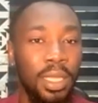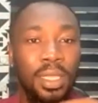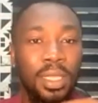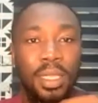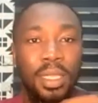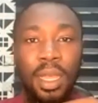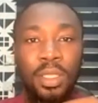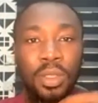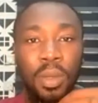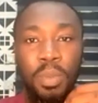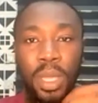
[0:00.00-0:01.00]
sending out
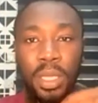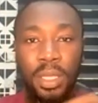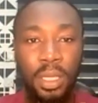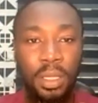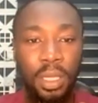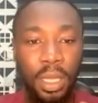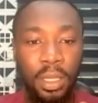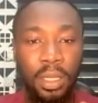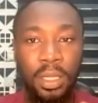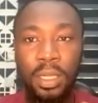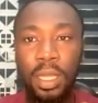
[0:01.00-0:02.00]
some basic
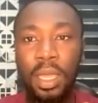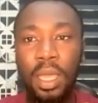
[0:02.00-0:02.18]
things.